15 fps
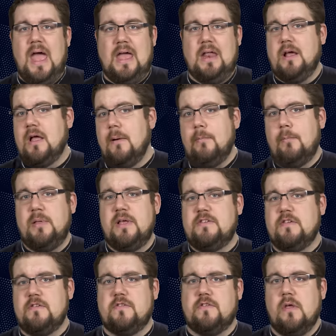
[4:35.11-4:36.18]
and a couple
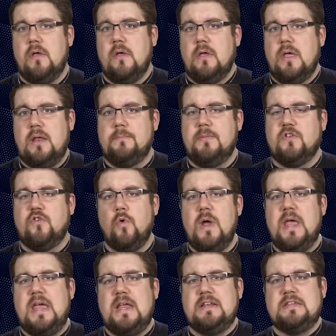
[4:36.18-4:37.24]
places in
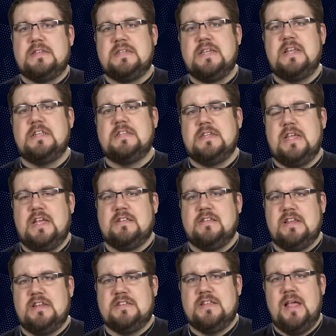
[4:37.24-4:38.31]
between since
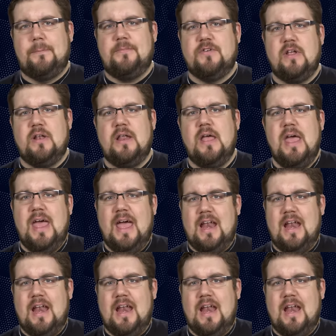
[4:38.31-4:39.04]
its inception,